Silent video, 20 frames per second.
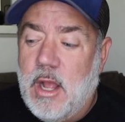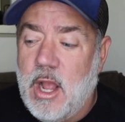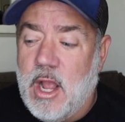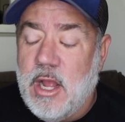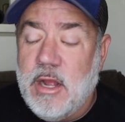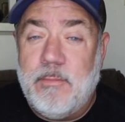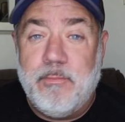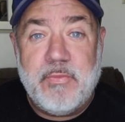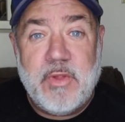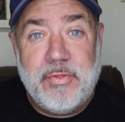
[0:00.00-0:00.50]

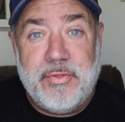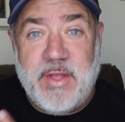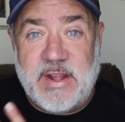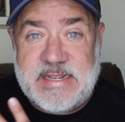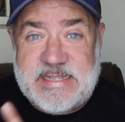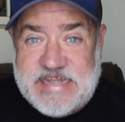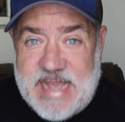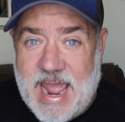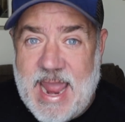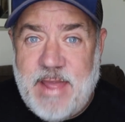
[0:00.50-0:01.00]

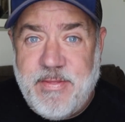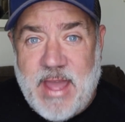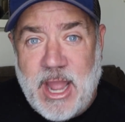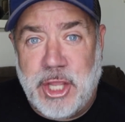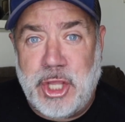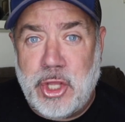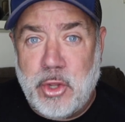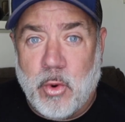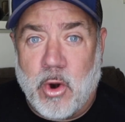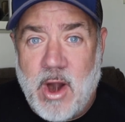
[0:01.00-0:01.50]
the day
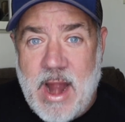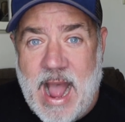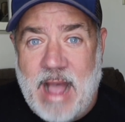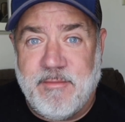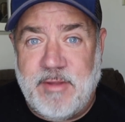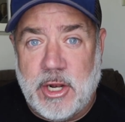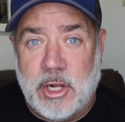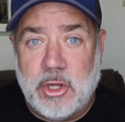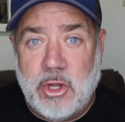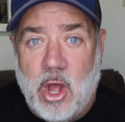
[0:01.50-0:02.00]
that you are
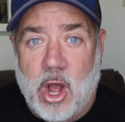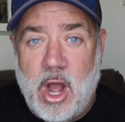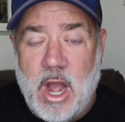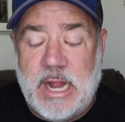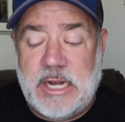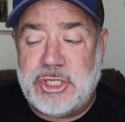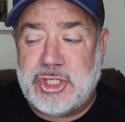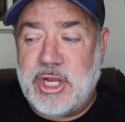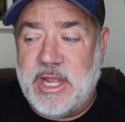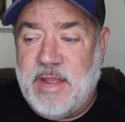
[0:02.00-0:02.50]
having a
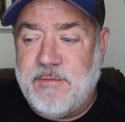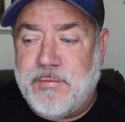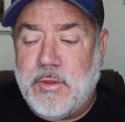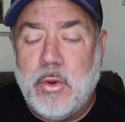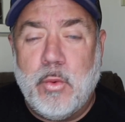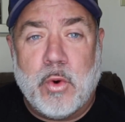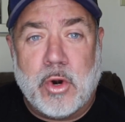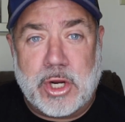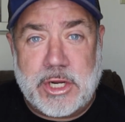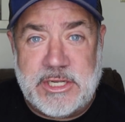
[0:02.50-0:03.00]
launch, if
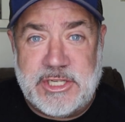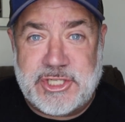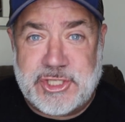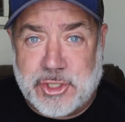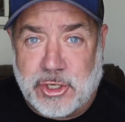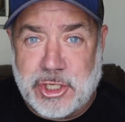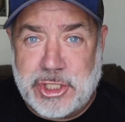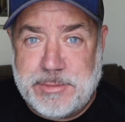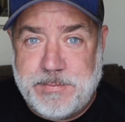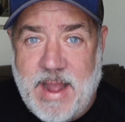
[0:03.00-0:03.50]
you were
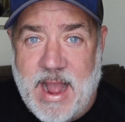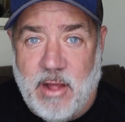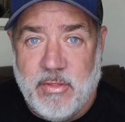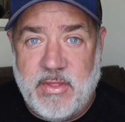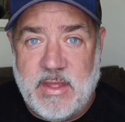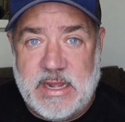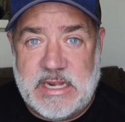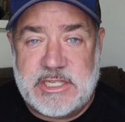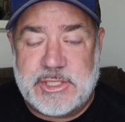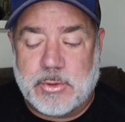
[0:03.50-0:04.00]
concerned about
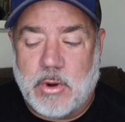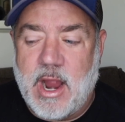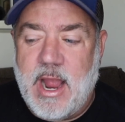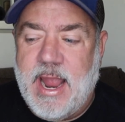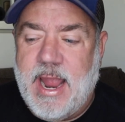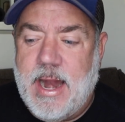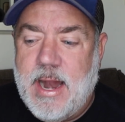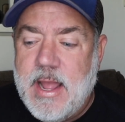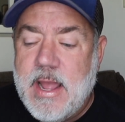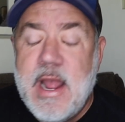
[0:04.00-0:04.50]
this,
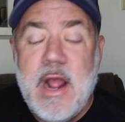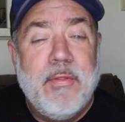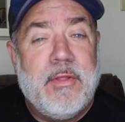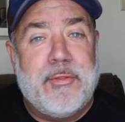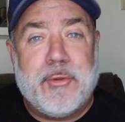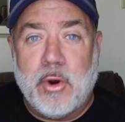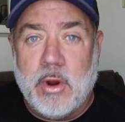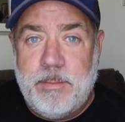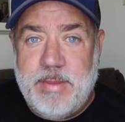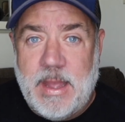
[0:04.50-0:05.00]
right, that
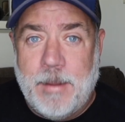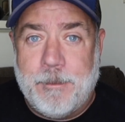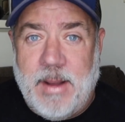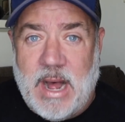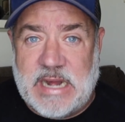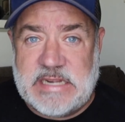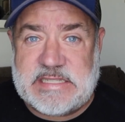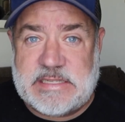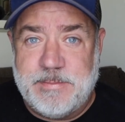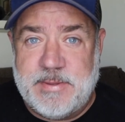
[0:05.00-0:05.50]
there would be a
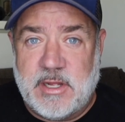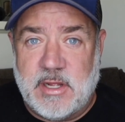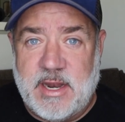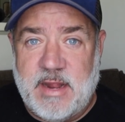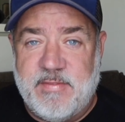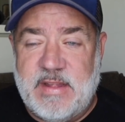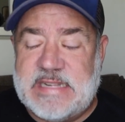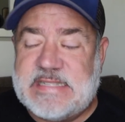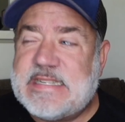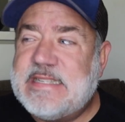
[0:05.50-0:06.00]
possibility
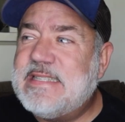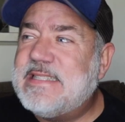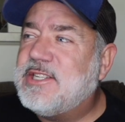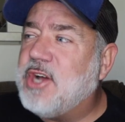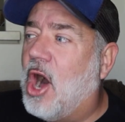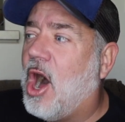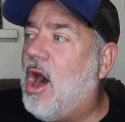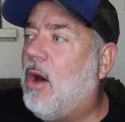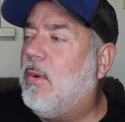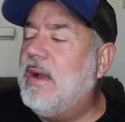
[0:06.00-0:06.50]
of this, because it's
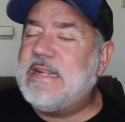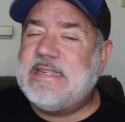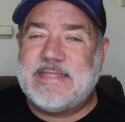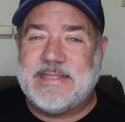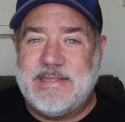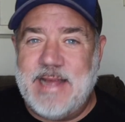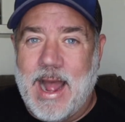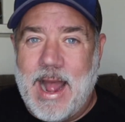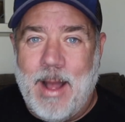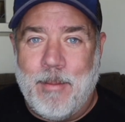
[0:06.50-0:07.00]
always
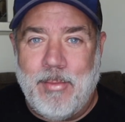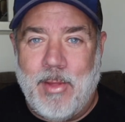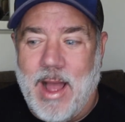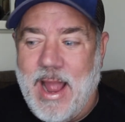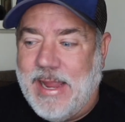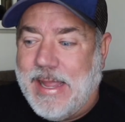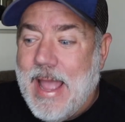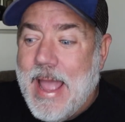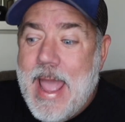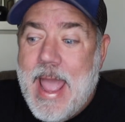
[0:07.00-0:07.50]
them,
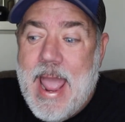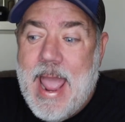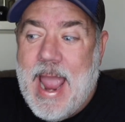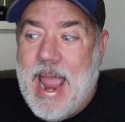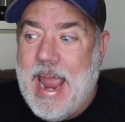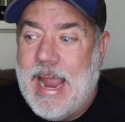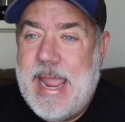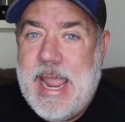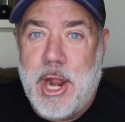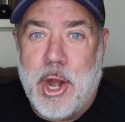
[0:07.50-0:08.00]
like,
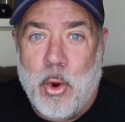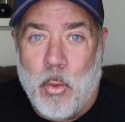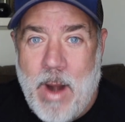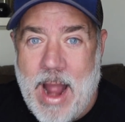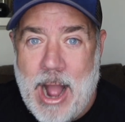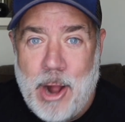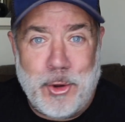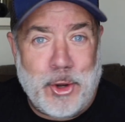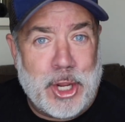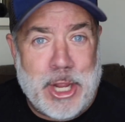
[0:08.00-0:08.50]
hanging
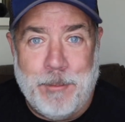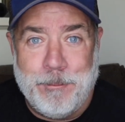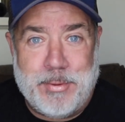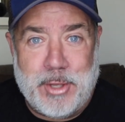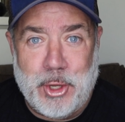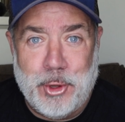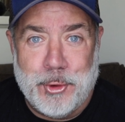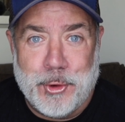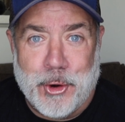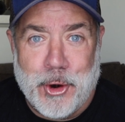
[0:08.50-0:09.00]
around a
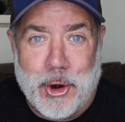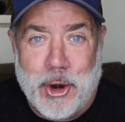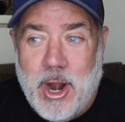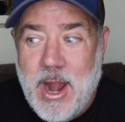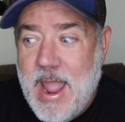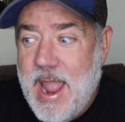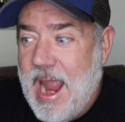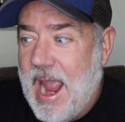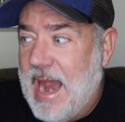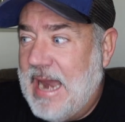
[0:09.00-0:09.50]
computer
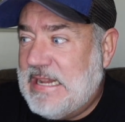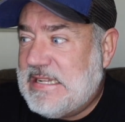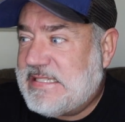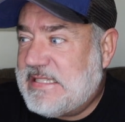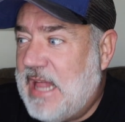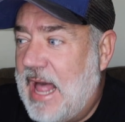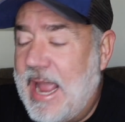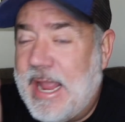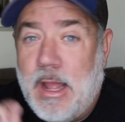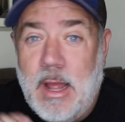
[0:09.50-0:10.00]
and it's
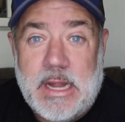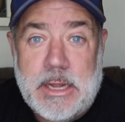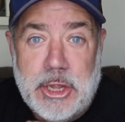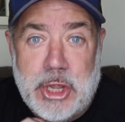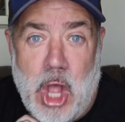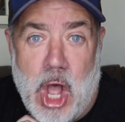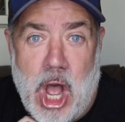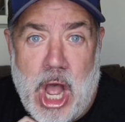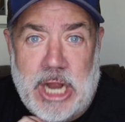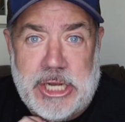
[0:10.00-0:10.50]
like
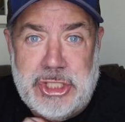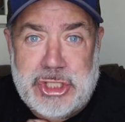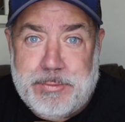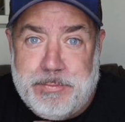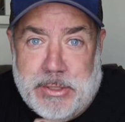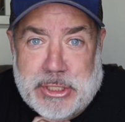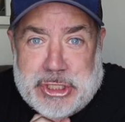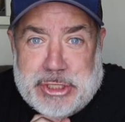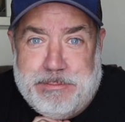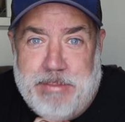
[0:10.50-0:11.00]
launch,
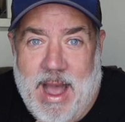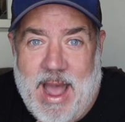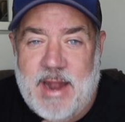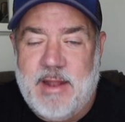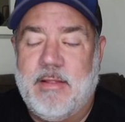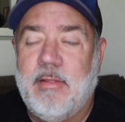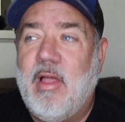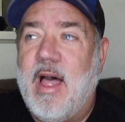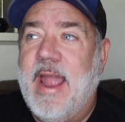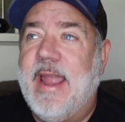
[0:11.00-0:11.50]
push
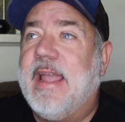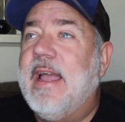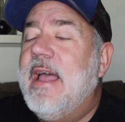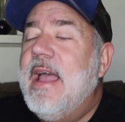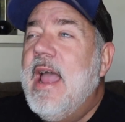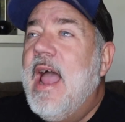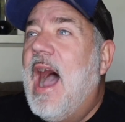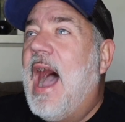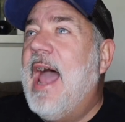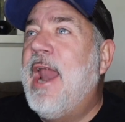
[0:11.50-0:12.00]
button, like,
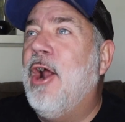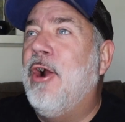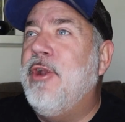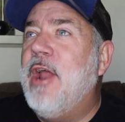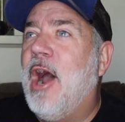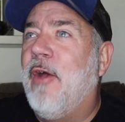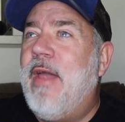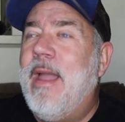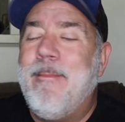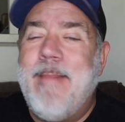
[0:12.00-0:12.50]
I don't
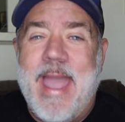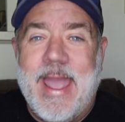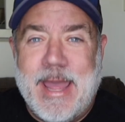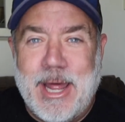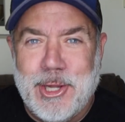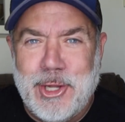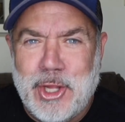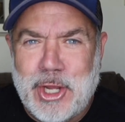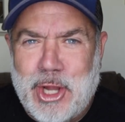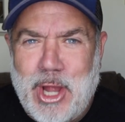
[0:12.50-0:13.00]
know, they make
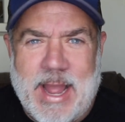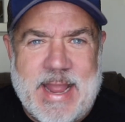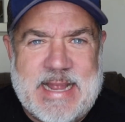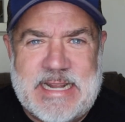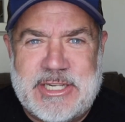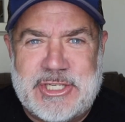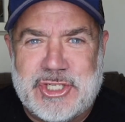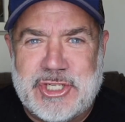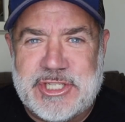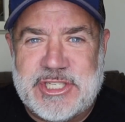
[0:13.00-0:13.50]
it look like
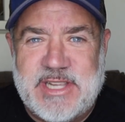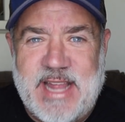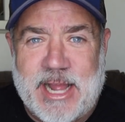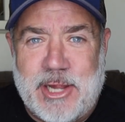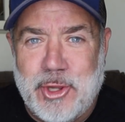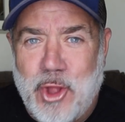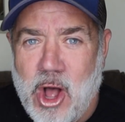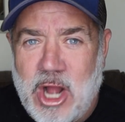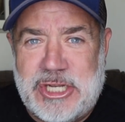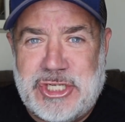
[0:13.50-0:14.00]
it's just
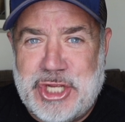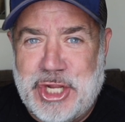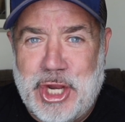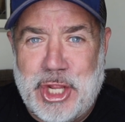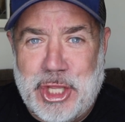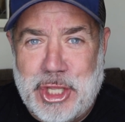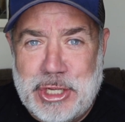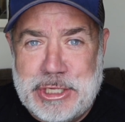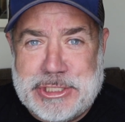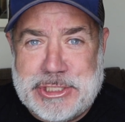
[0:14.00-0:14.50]
like launching a
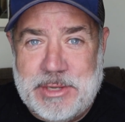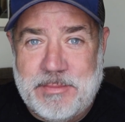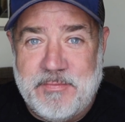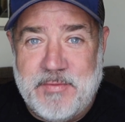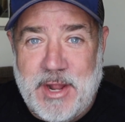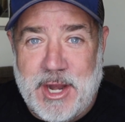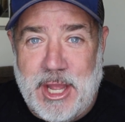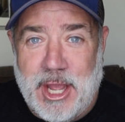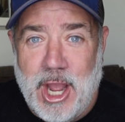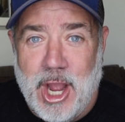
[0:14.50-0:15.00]
YouTube
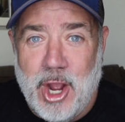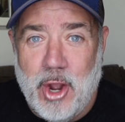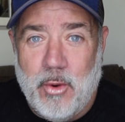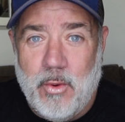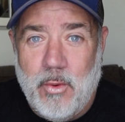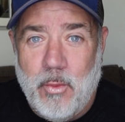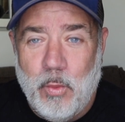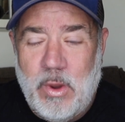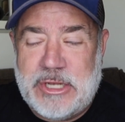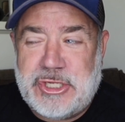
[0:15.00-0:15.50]

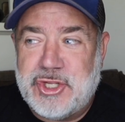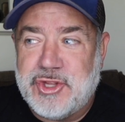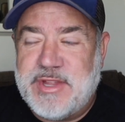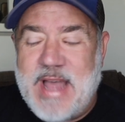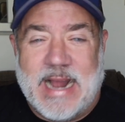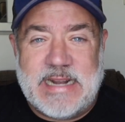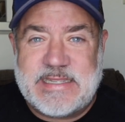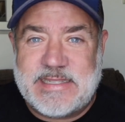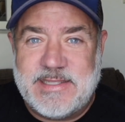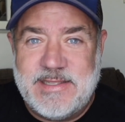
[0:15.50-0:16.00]
video, which
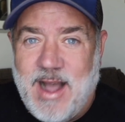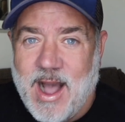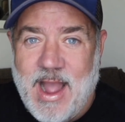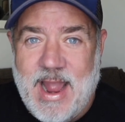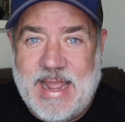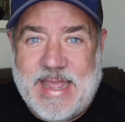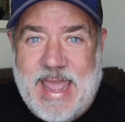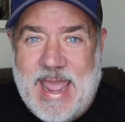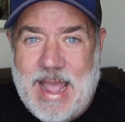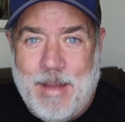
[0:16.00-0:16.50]
that's
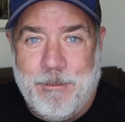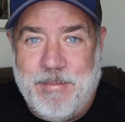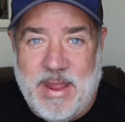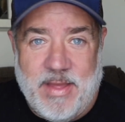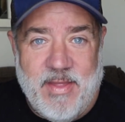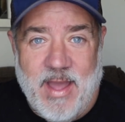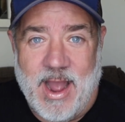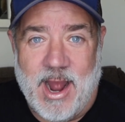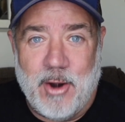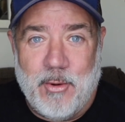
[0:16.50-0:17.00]
not, it can't be
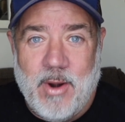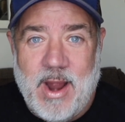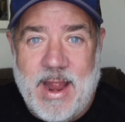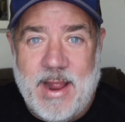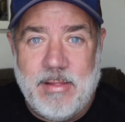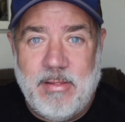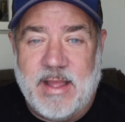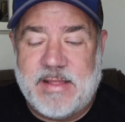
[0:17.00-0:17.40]
that, right?